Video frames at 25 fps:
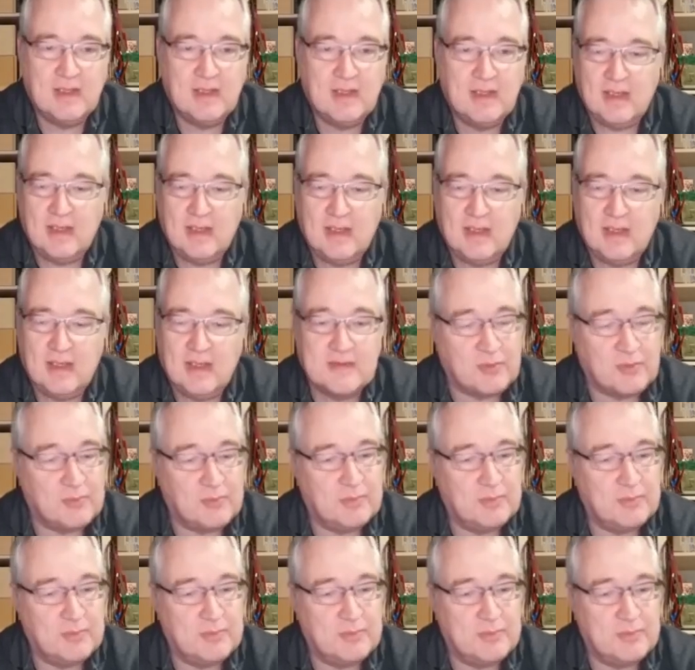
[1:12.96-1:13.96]
So,
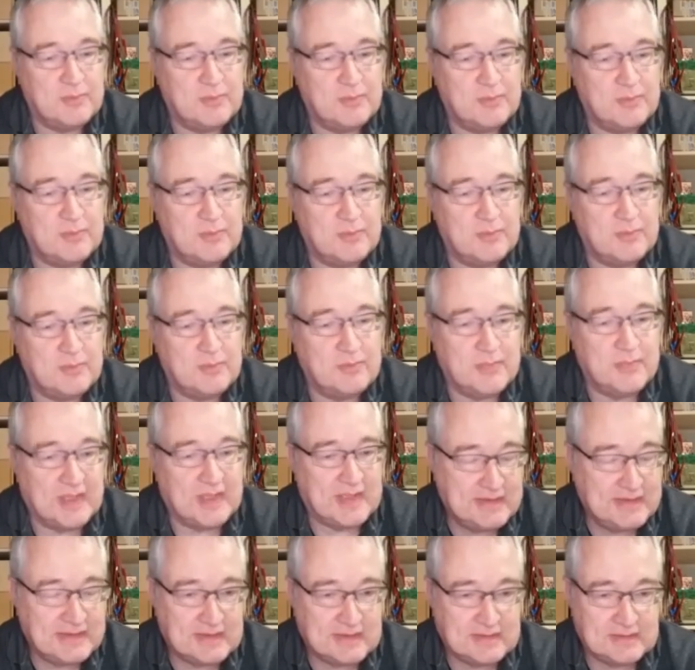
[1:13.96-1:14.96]
but I did it.
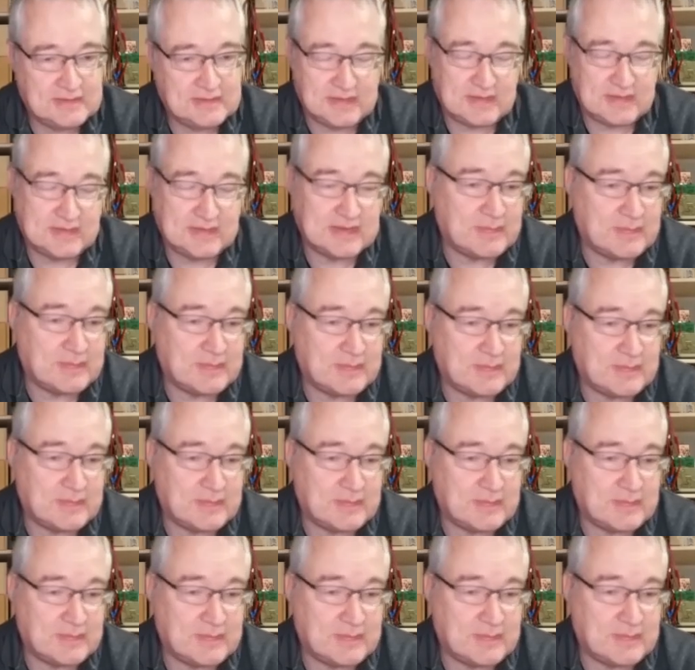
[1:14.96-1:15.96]
Some other people
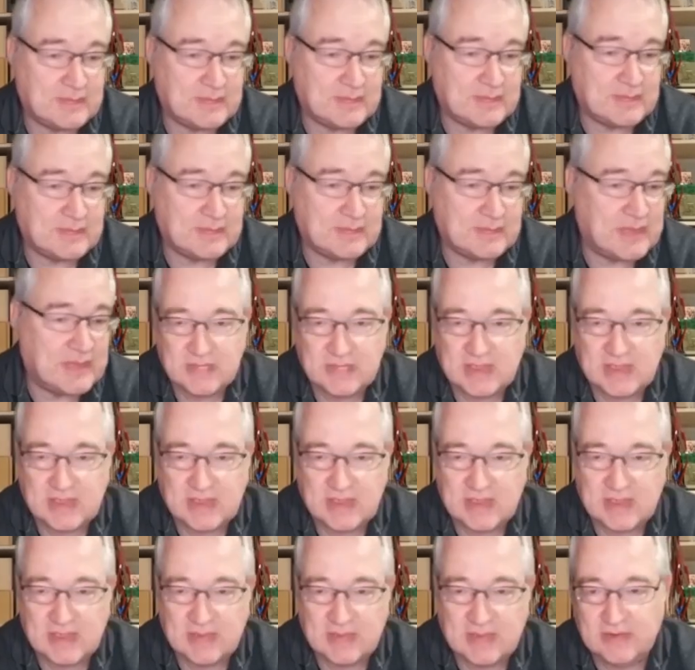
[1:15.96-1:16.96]
did it too. I'm
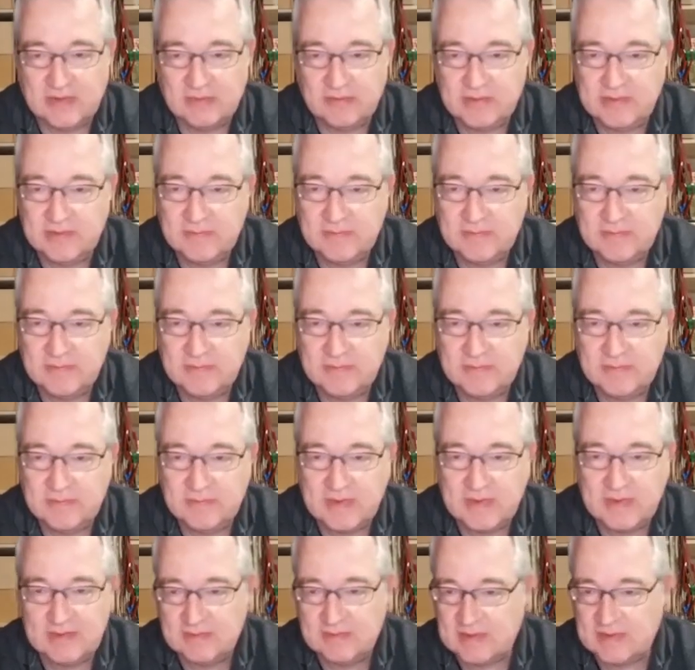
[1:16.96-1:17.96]
not the only one.
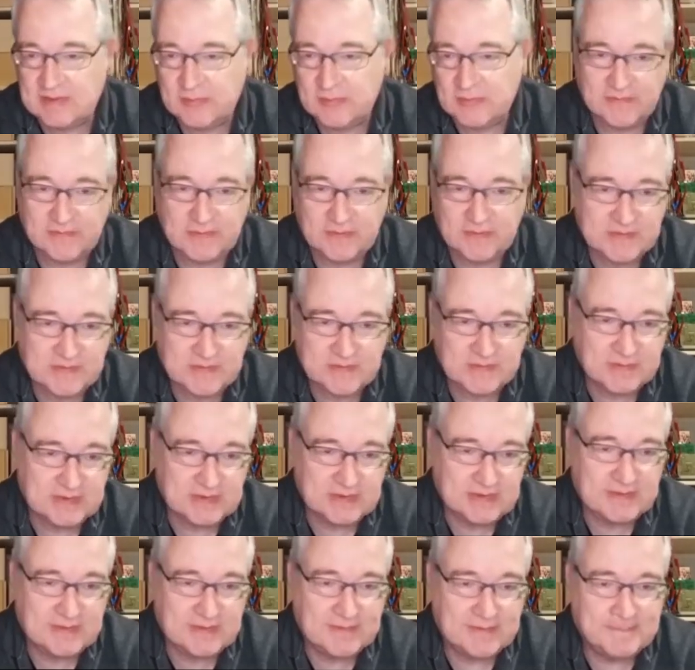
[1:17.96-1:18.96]
I'm not the first one,
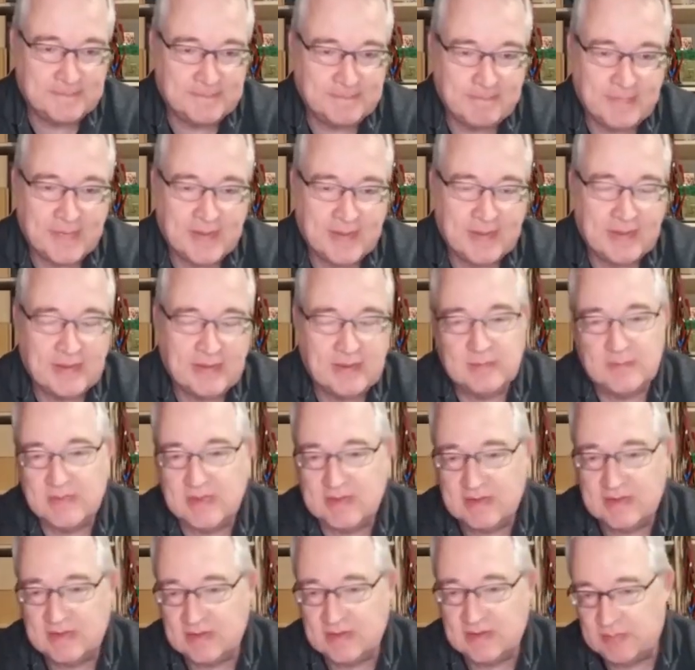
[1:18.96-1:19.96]
but
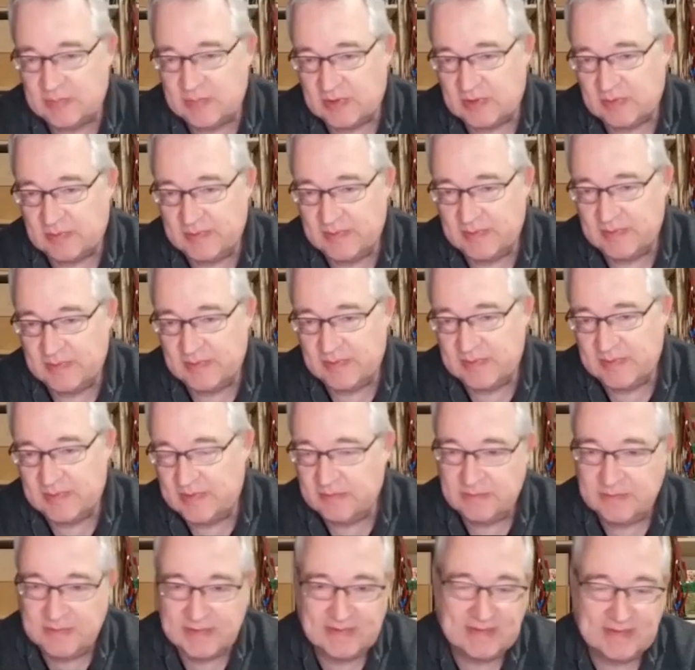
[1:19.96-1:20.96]
probably the only
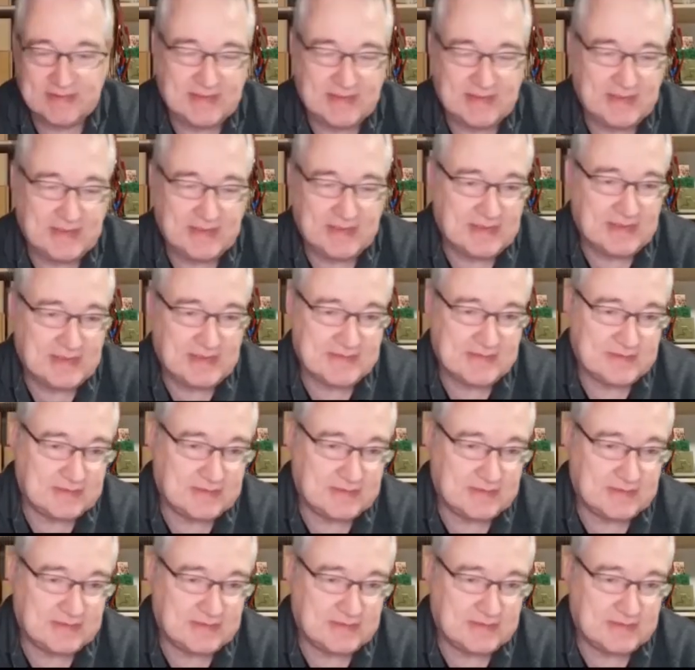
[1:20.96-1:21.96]
one that has such
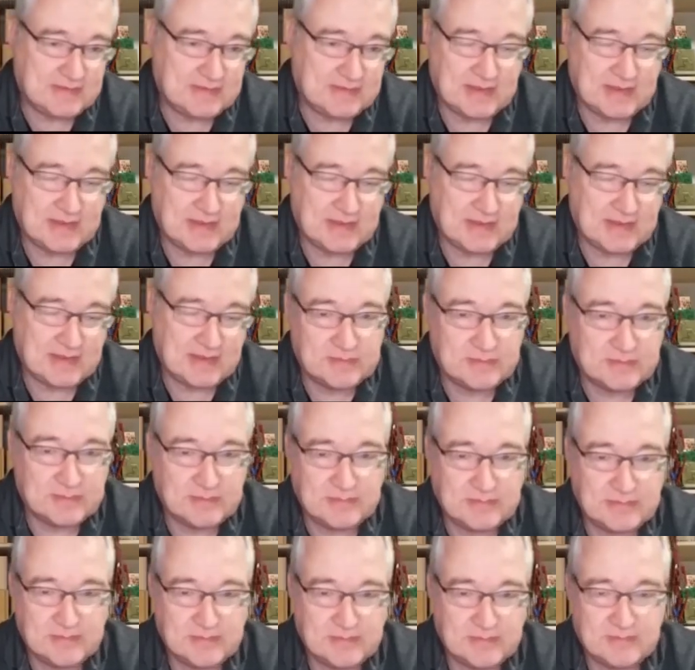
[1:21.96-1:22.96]
a lineage from
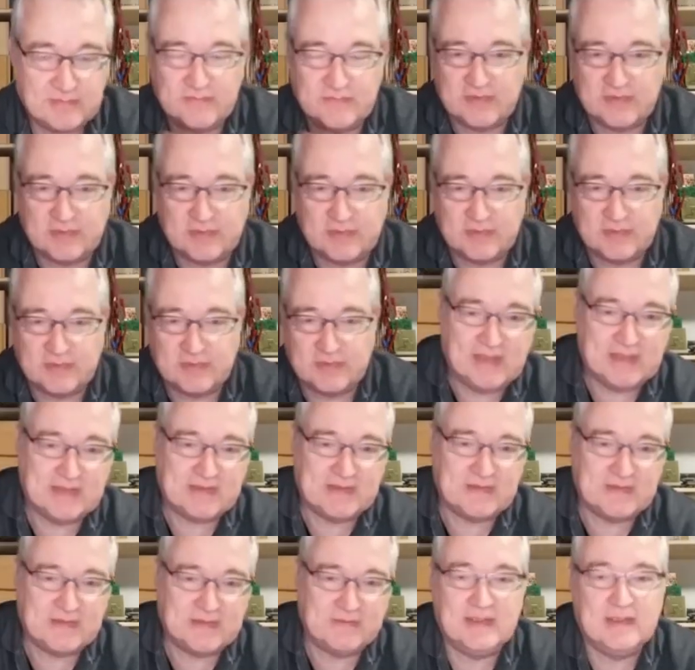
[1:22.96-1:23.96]
the past,
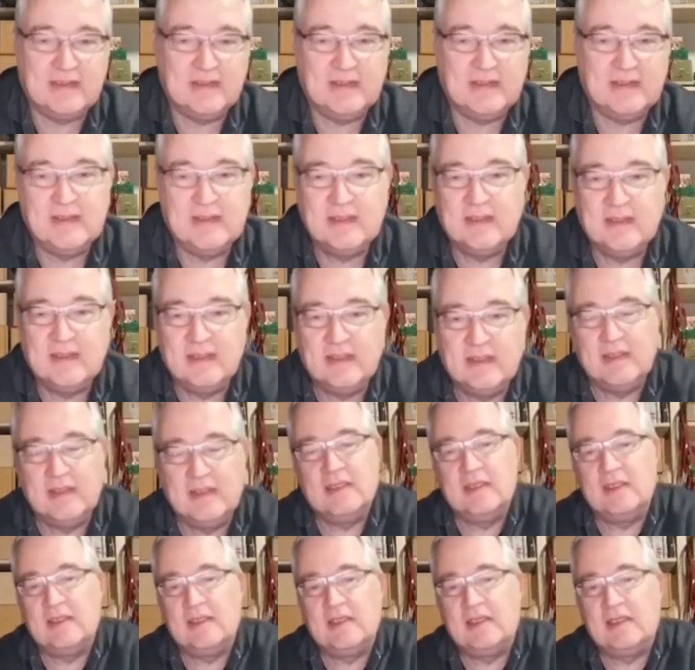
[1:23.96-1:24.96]
really.
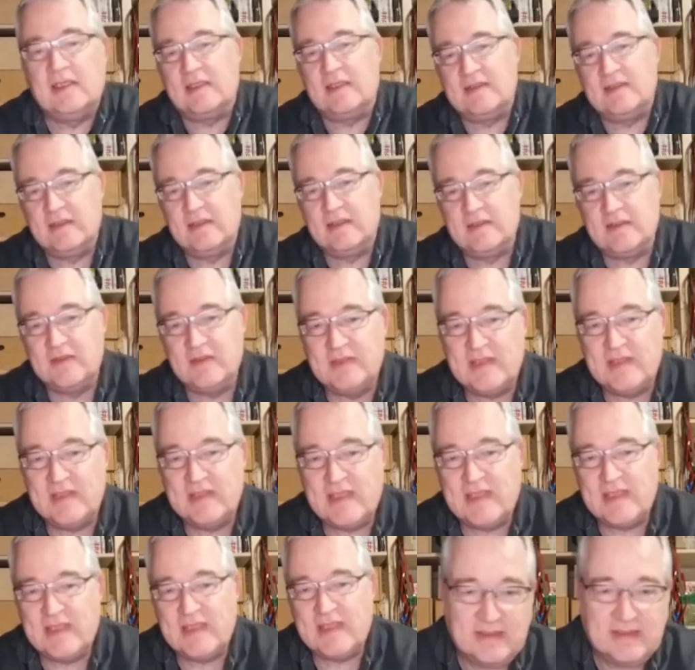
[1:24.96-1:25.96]
Until
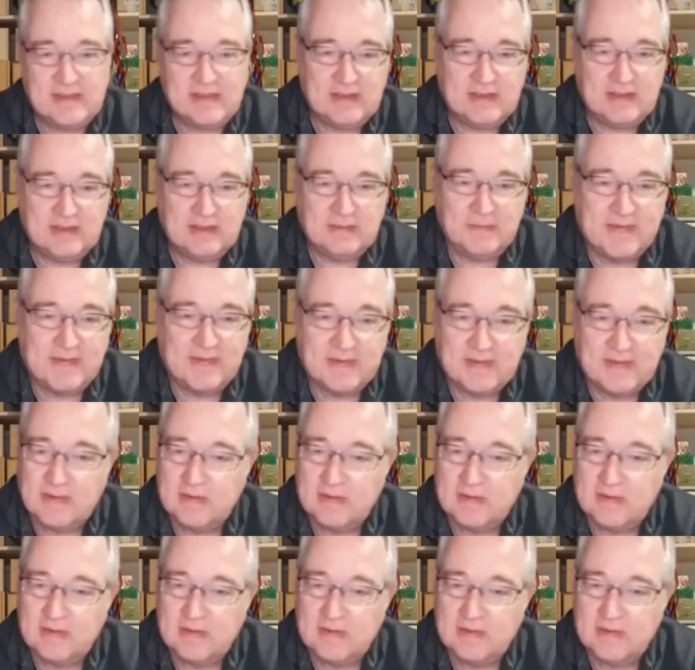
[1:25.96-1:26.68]
today, with a